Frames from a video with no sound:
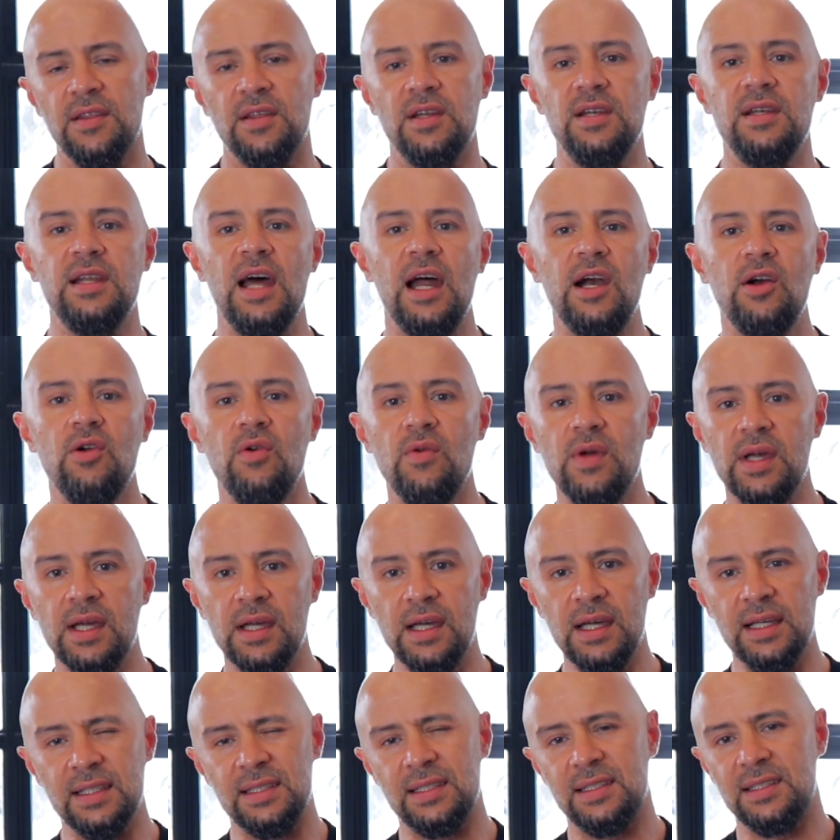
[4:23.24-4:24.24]
The
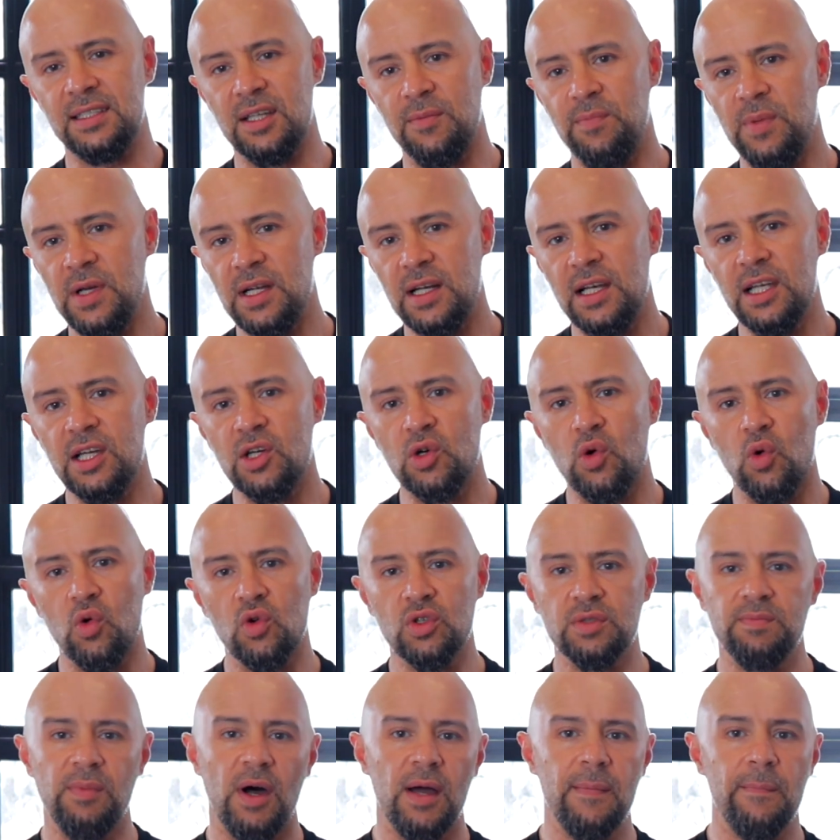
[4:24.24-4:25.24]
narrowing is typically
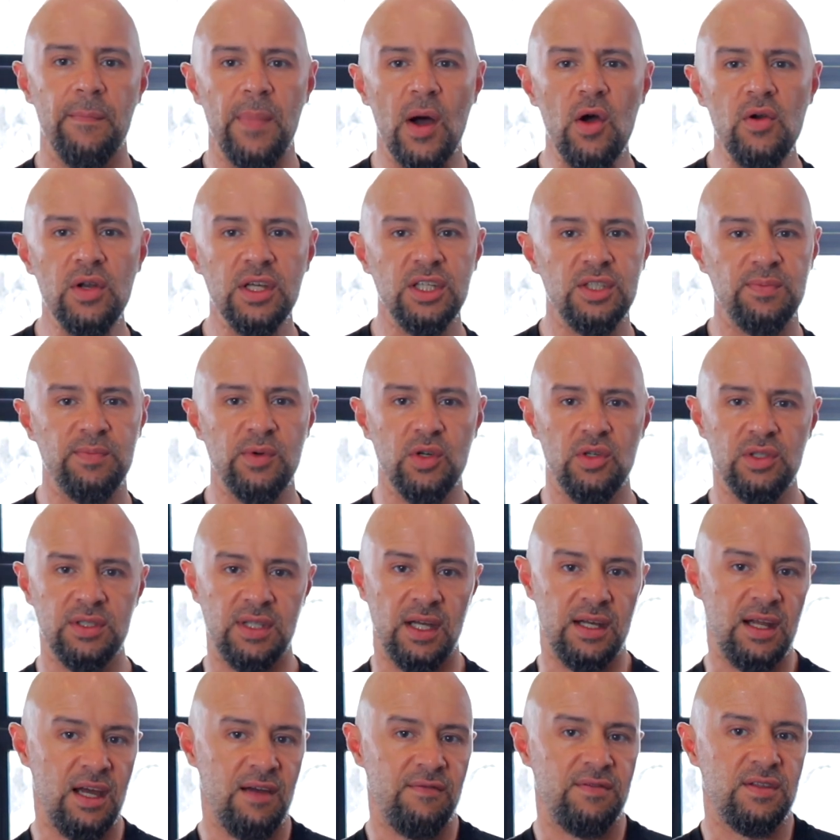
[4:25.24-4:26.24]
caused by bony
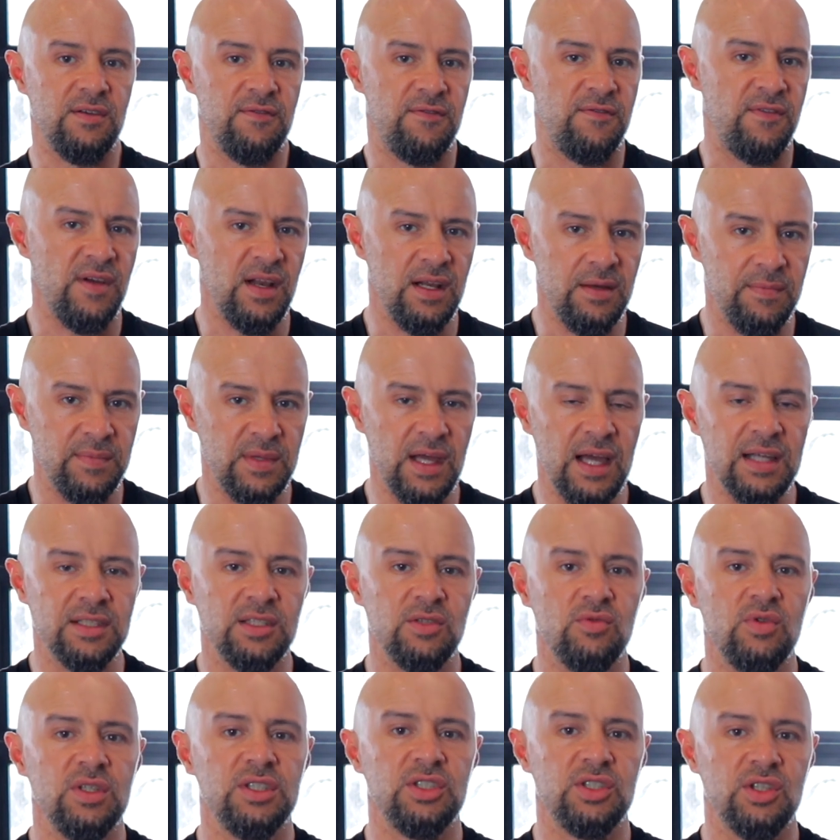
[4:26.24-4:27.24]
spurs that have developed
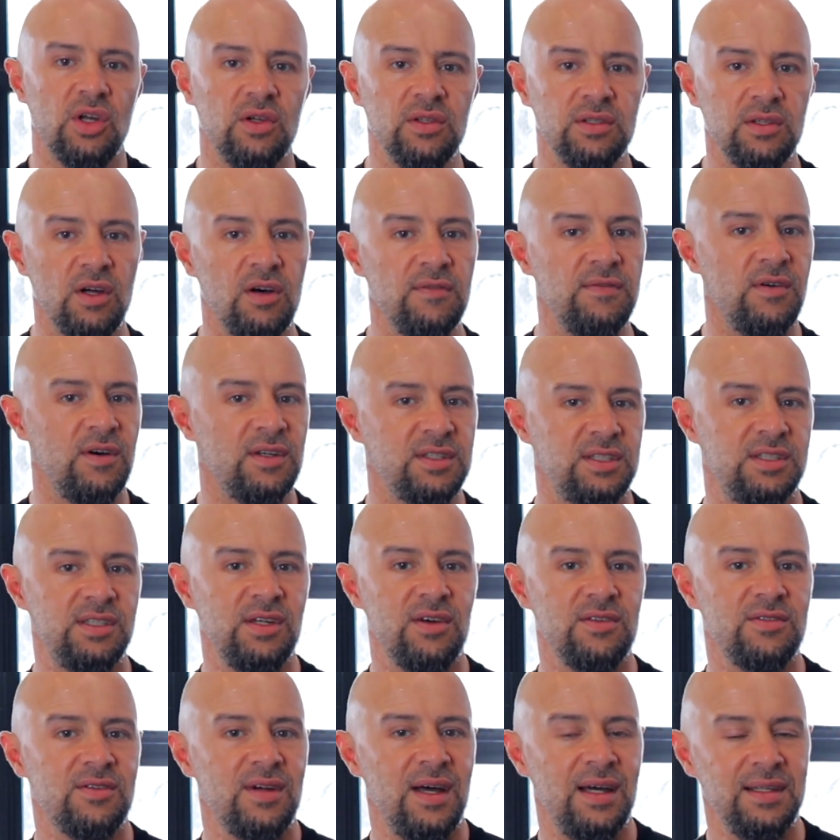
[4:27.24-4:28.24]
as a result of
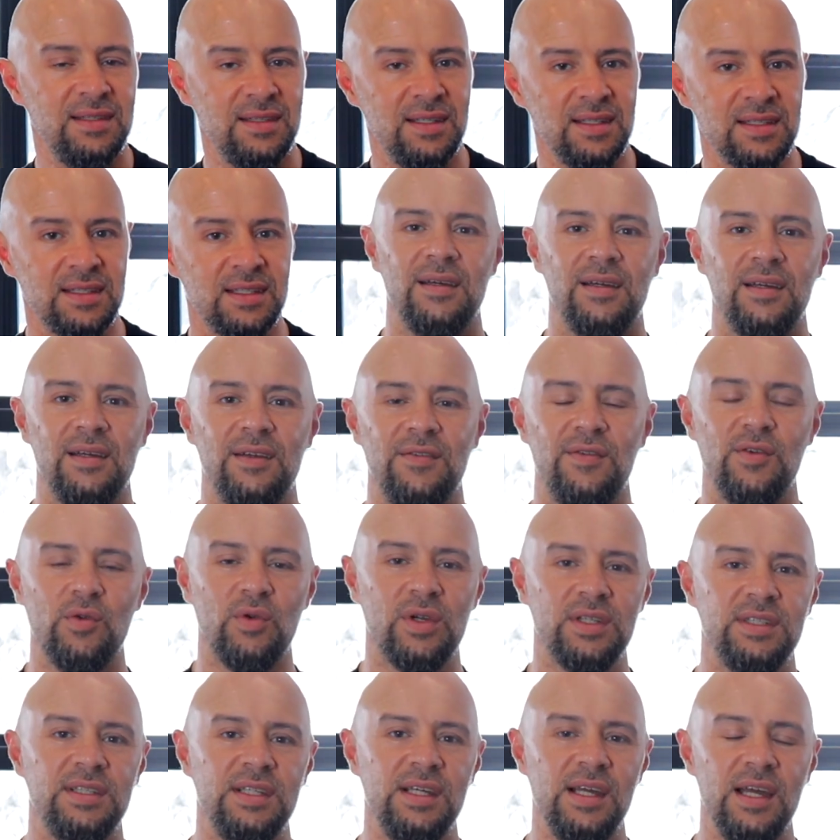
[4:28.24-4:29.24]
osteoarthritis. If you
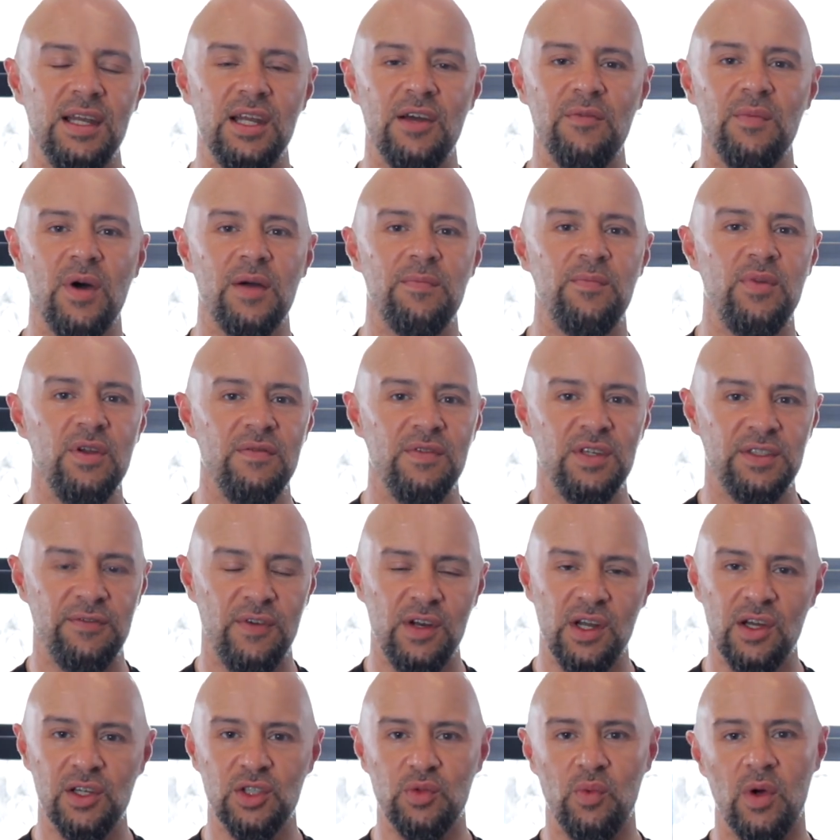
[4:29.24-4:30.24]
want to see any of my previous
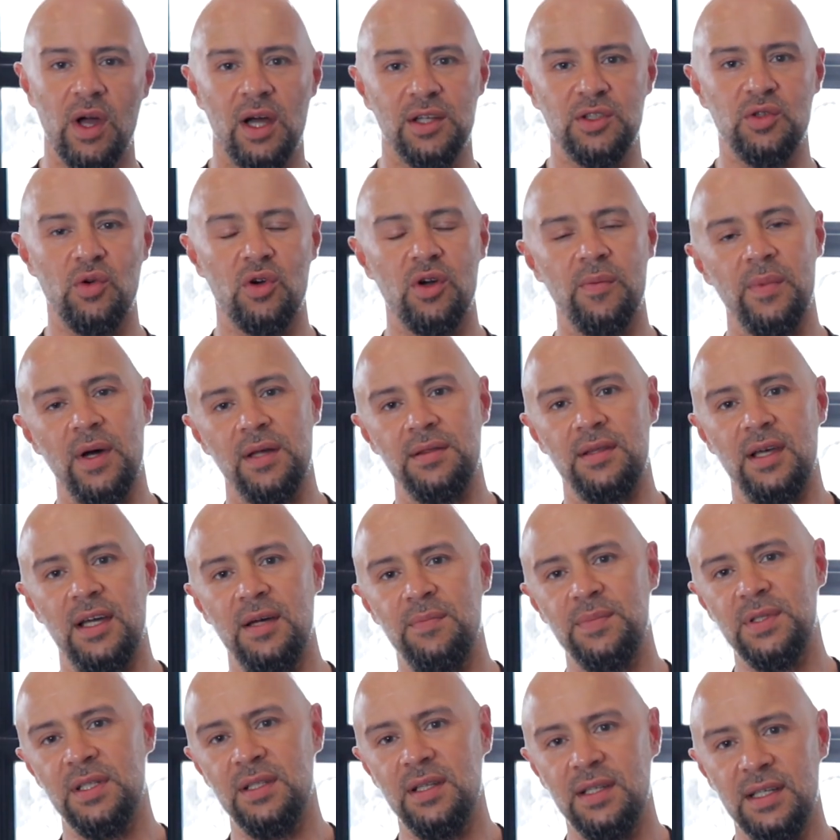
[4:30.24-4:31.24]
videos where I talk about the
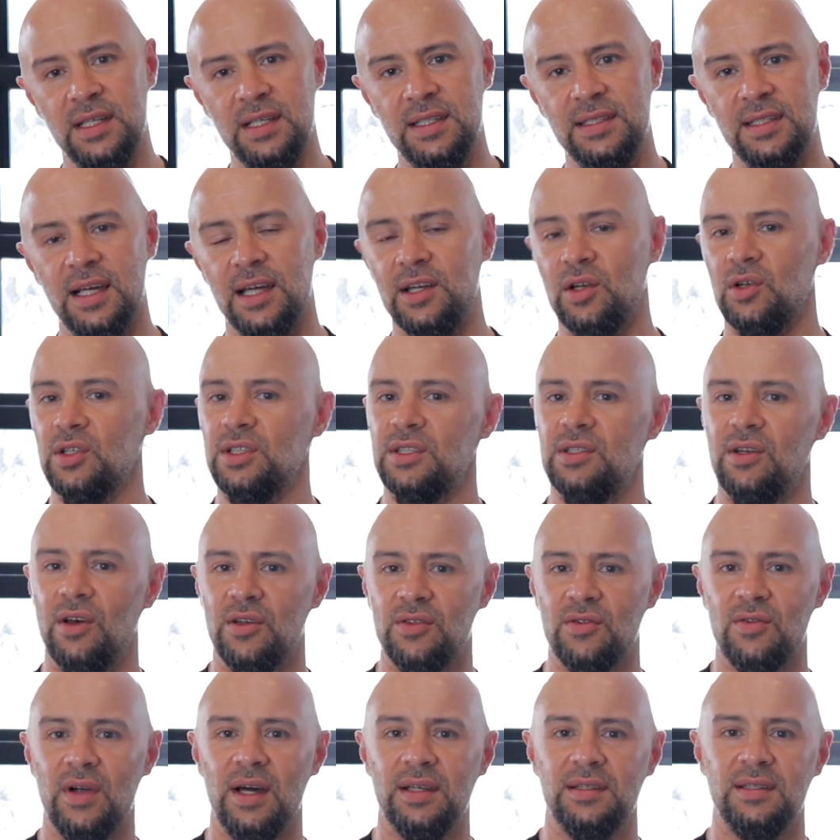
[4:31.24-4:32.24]
hips and the knees and
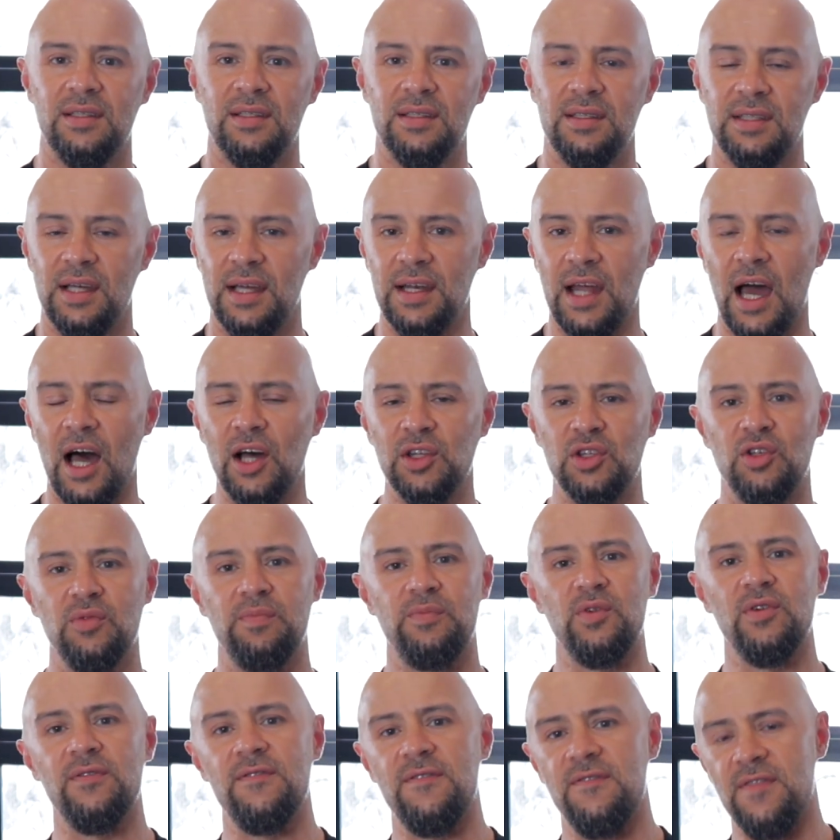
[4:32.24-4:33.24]
osteoarthritis and how to
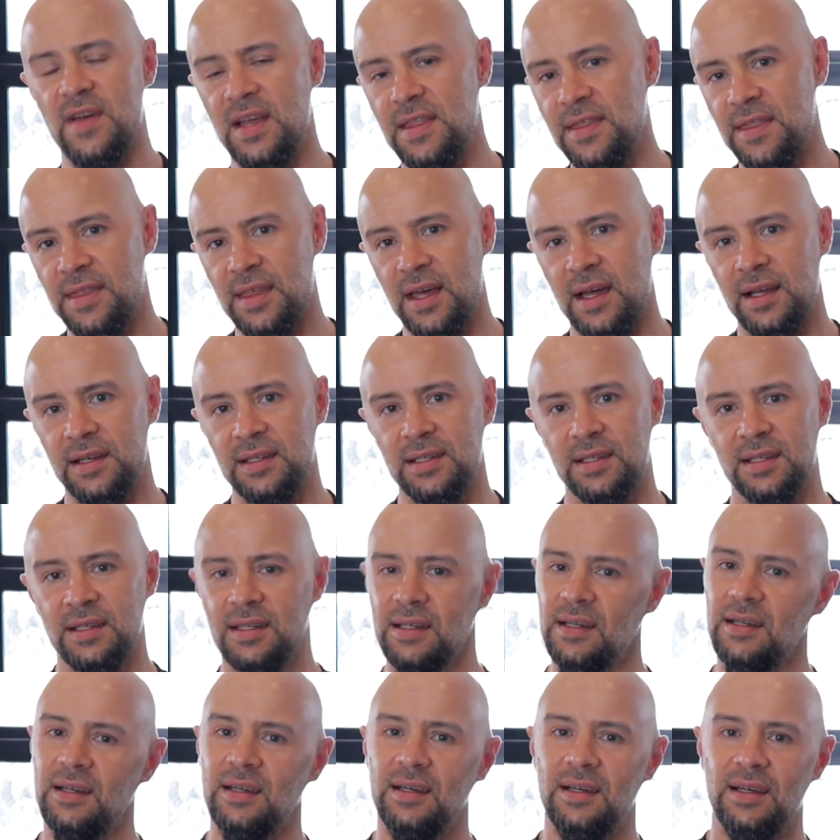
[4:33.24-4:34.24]
prevent that,
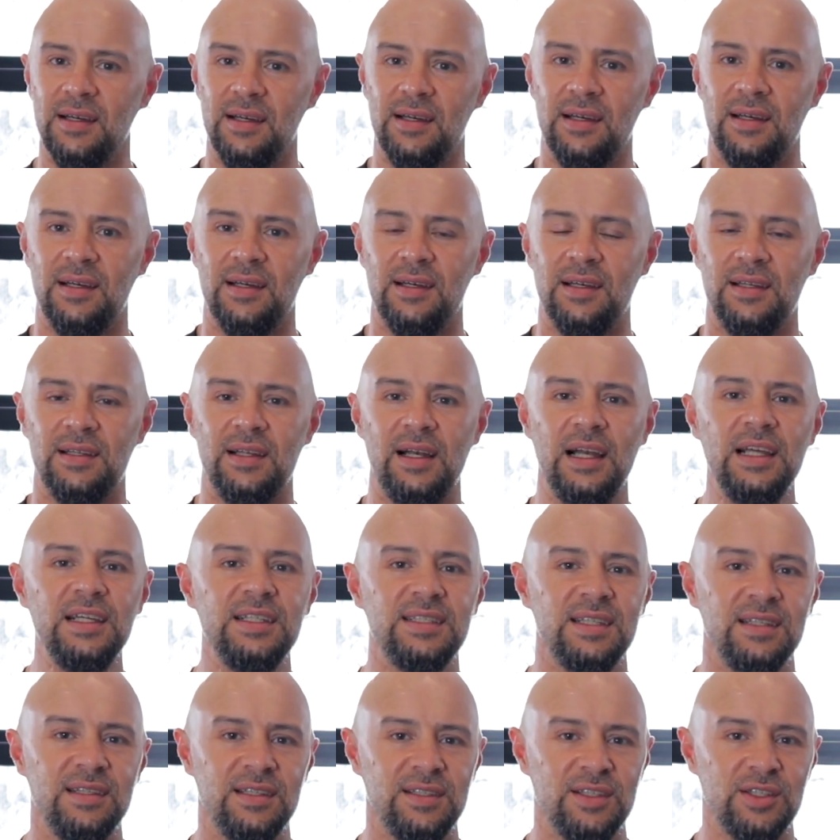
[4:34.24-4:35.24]
the
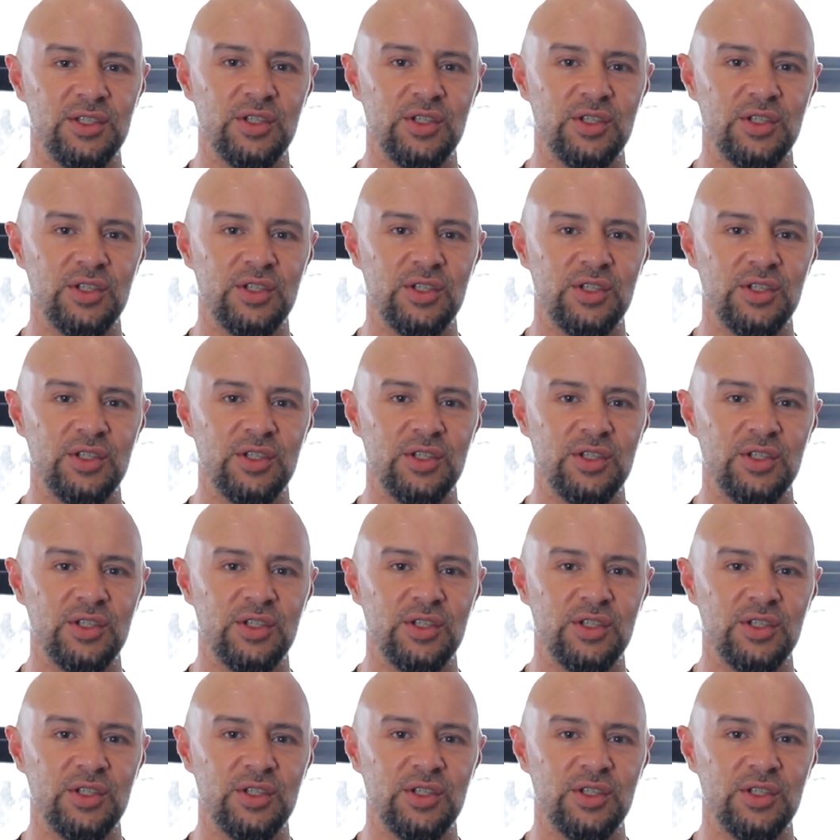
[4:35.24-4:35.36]
link's in the